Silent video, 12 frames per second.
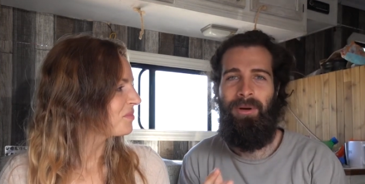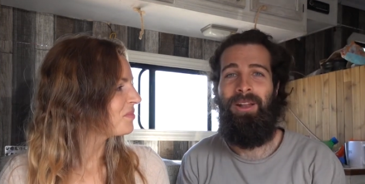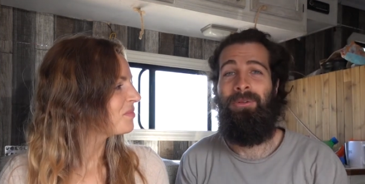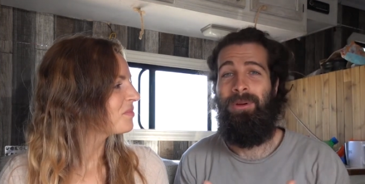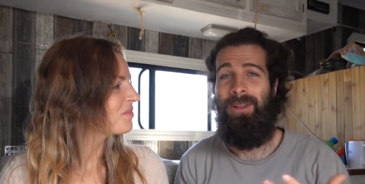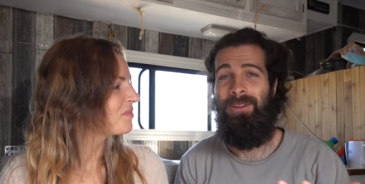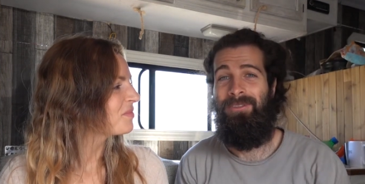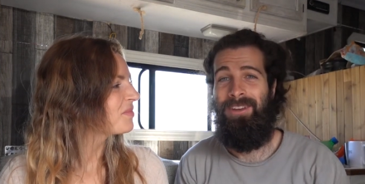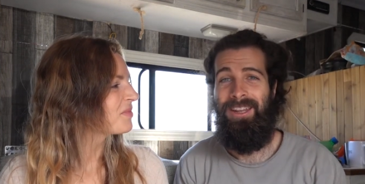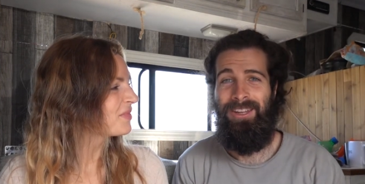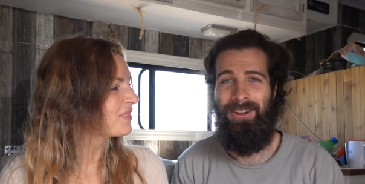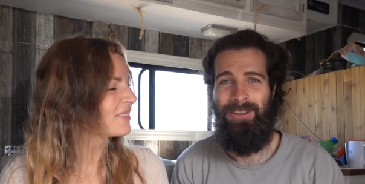Speaker 1: but with
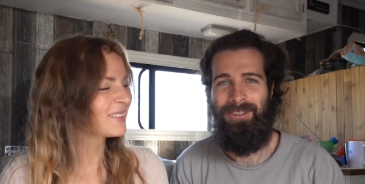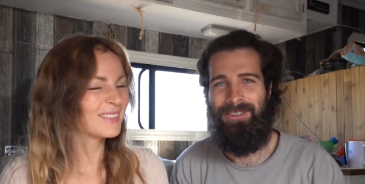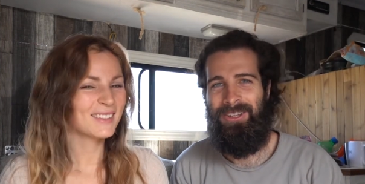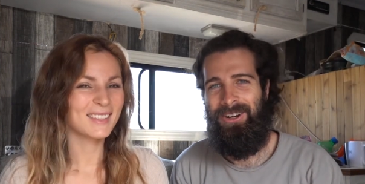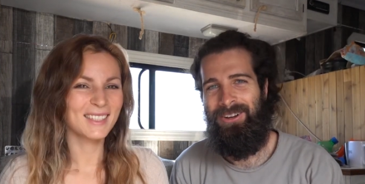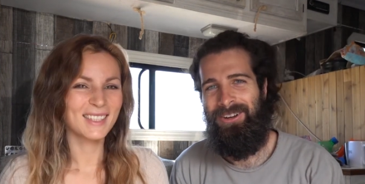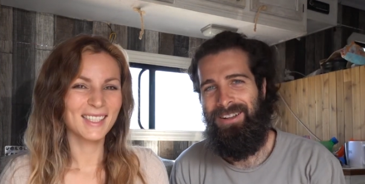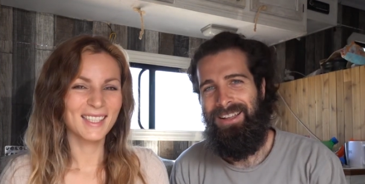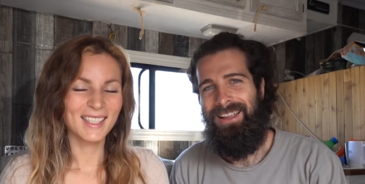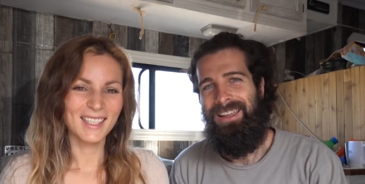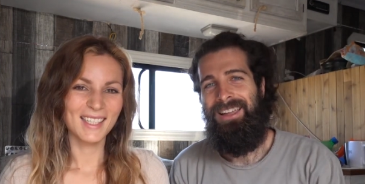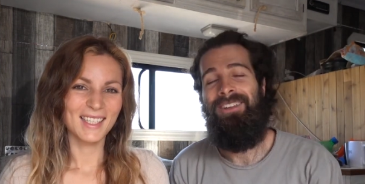videos so
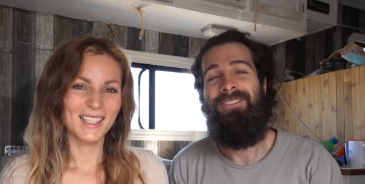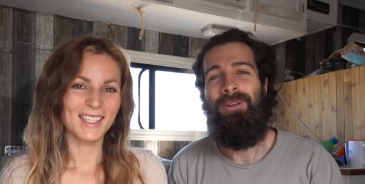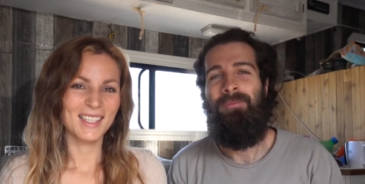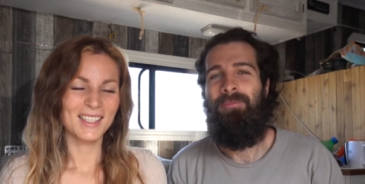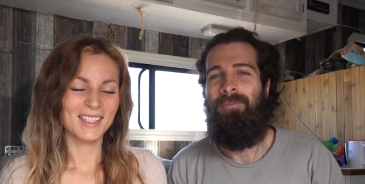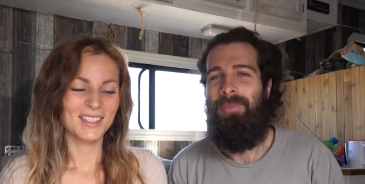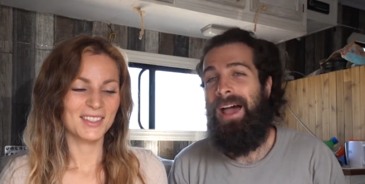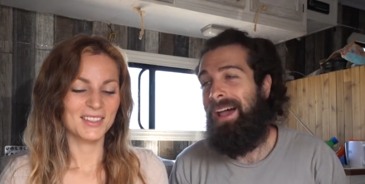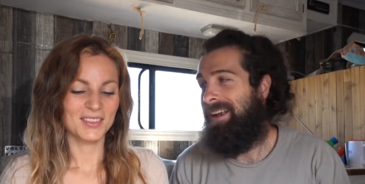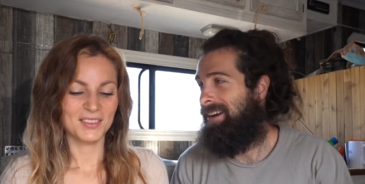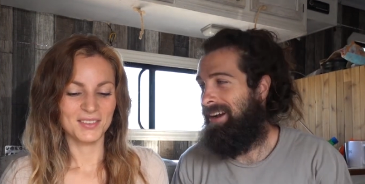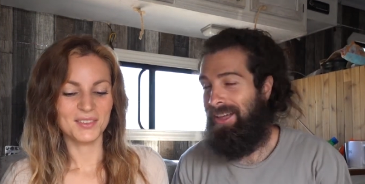even
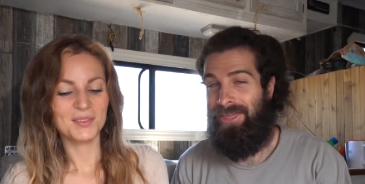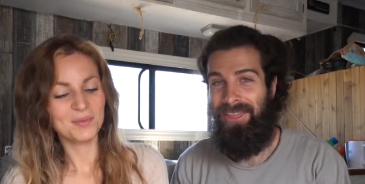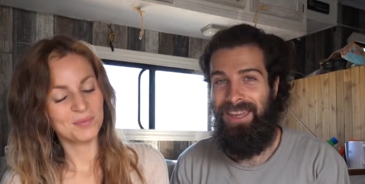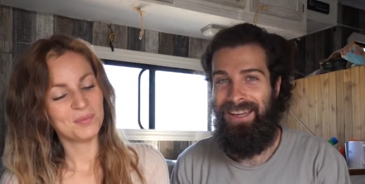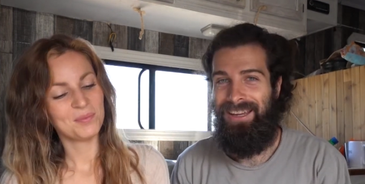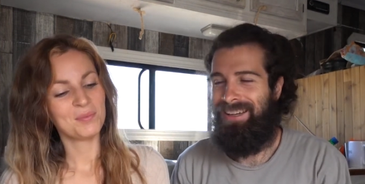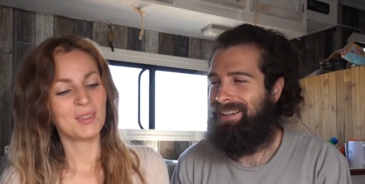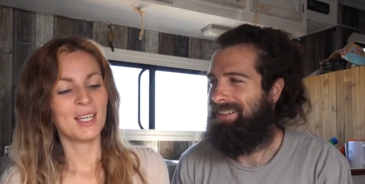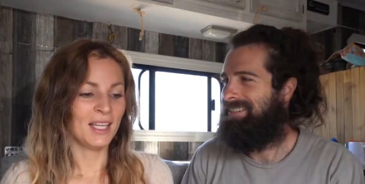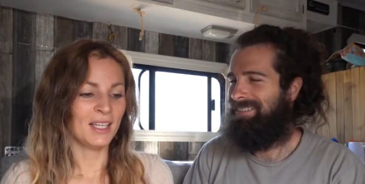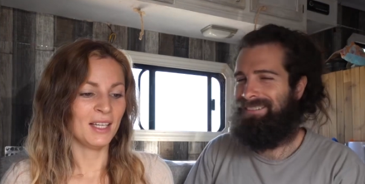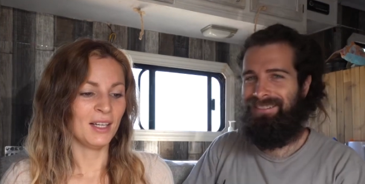better i think
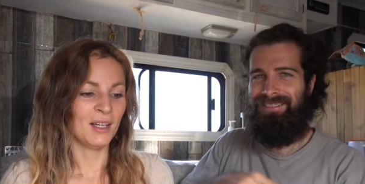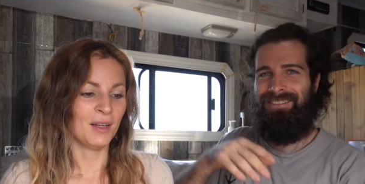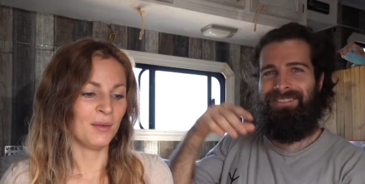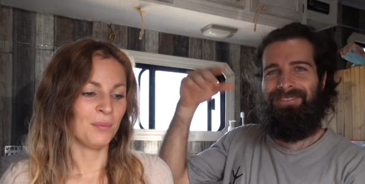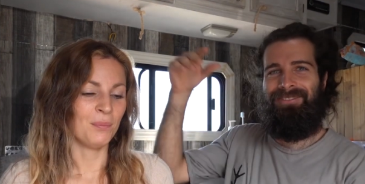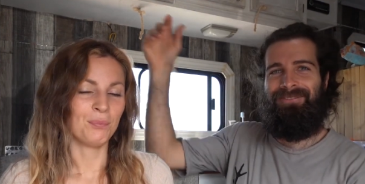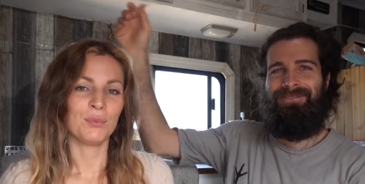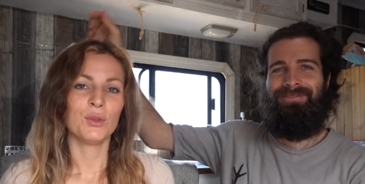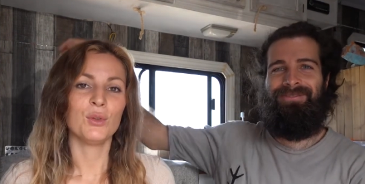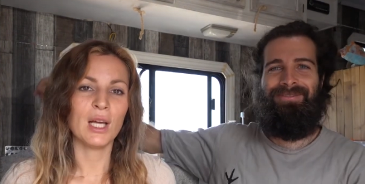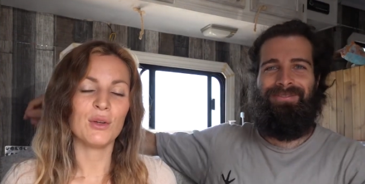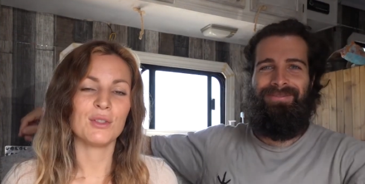in
Speaker 2: um,
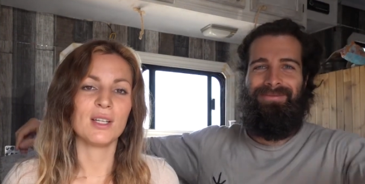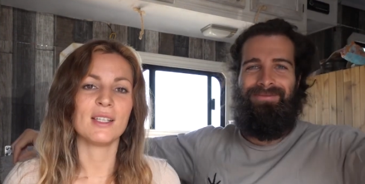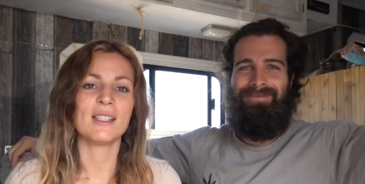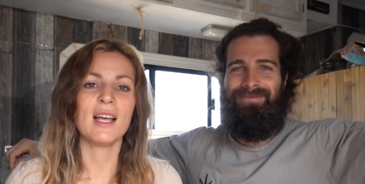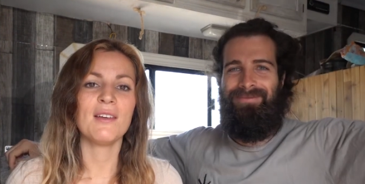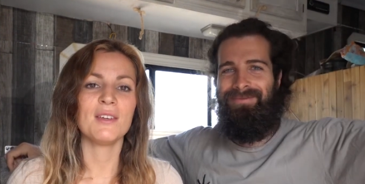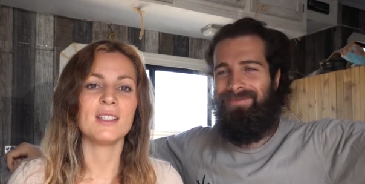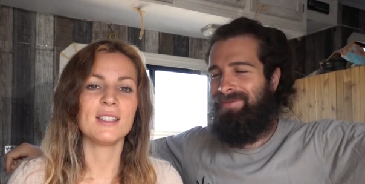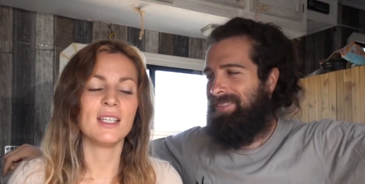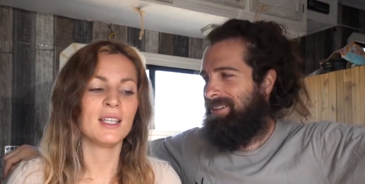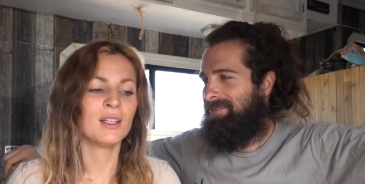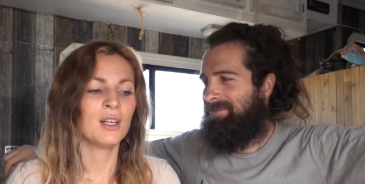
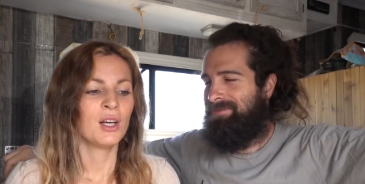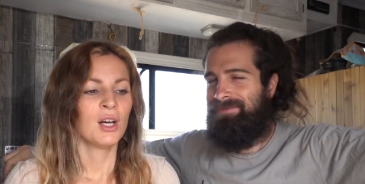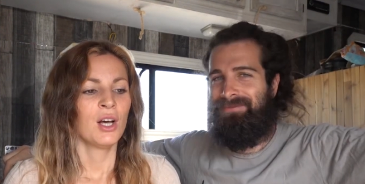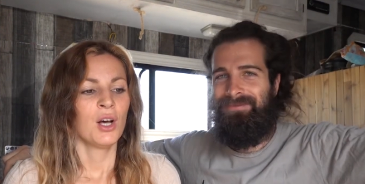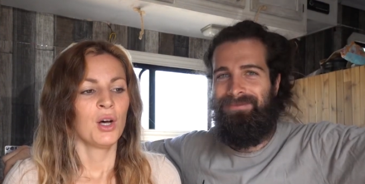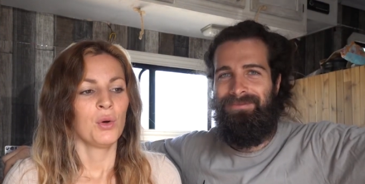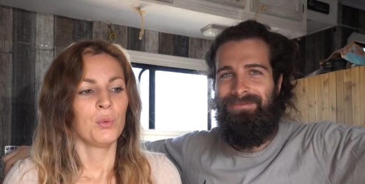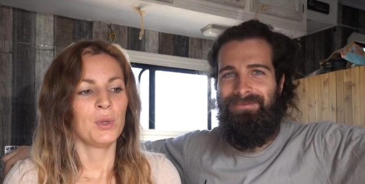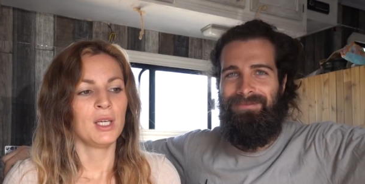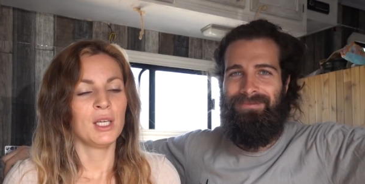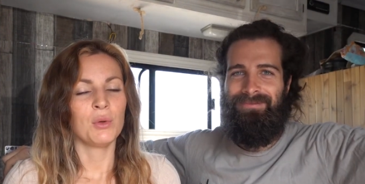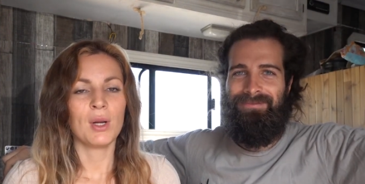2017
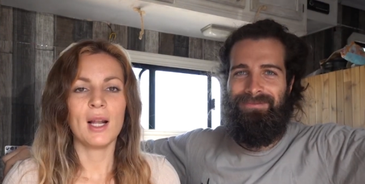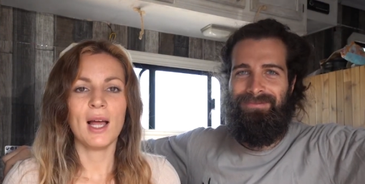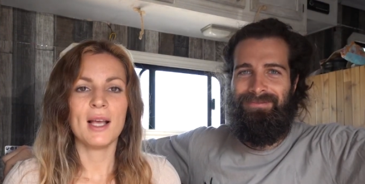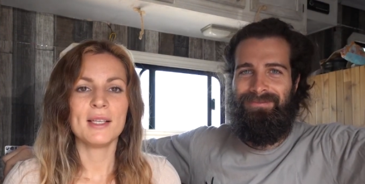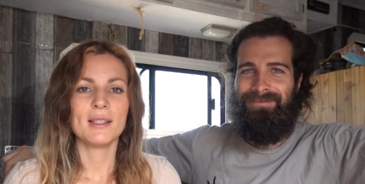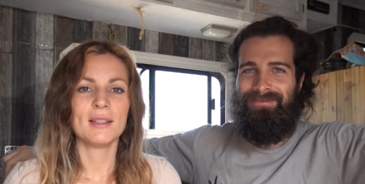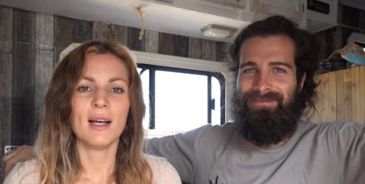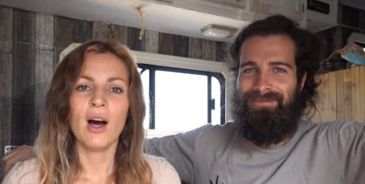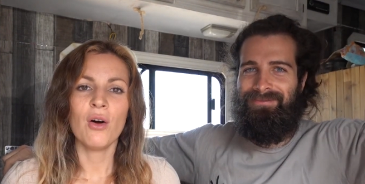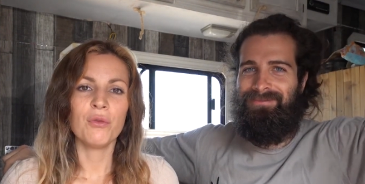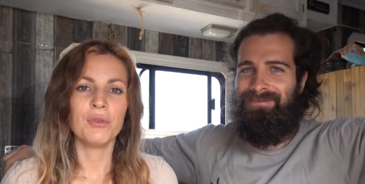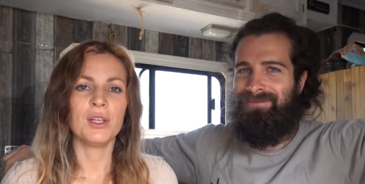we realized that
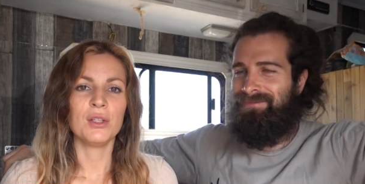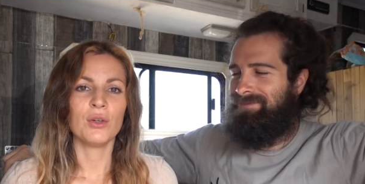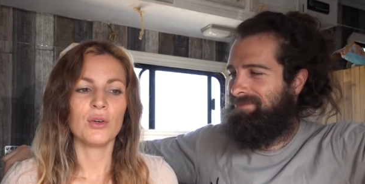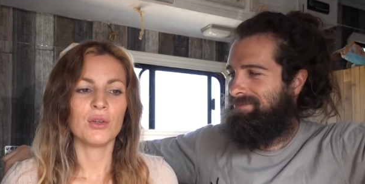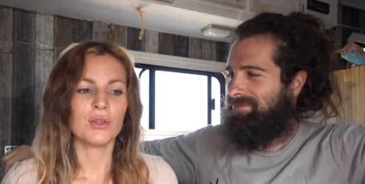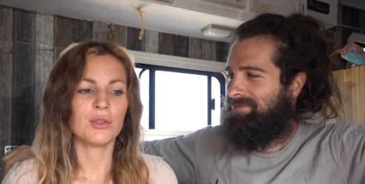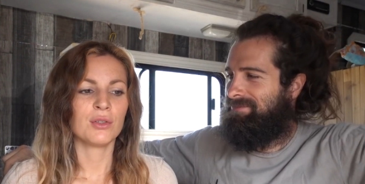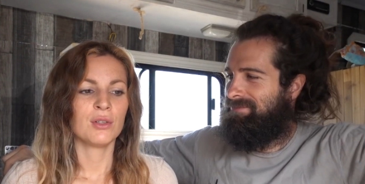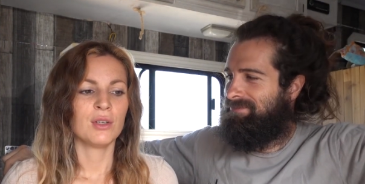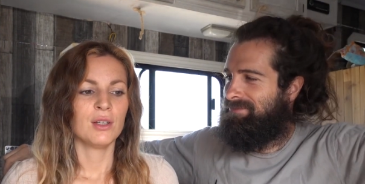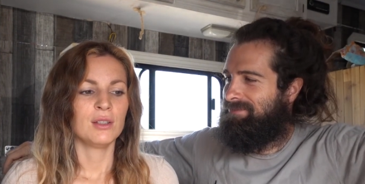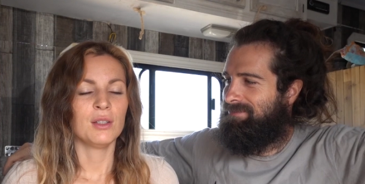our videos
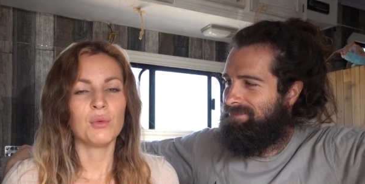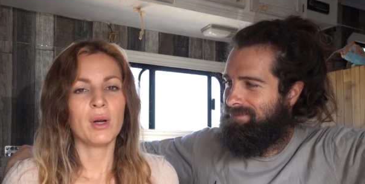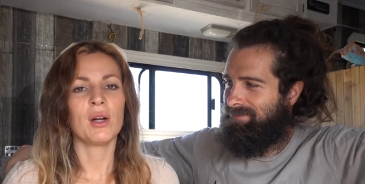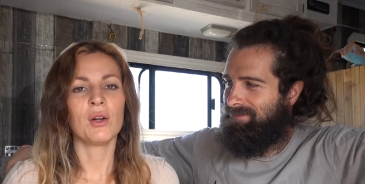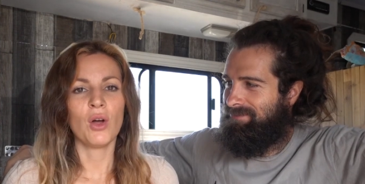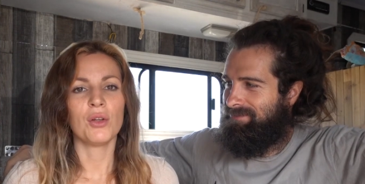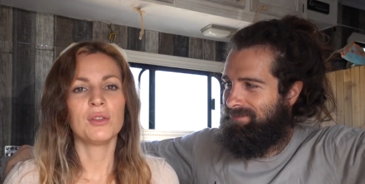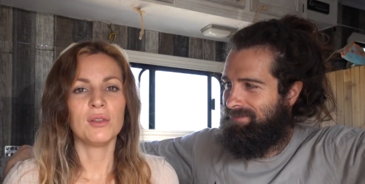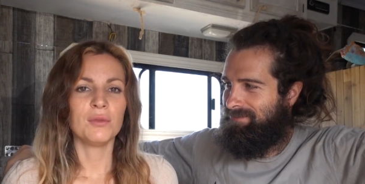they were not the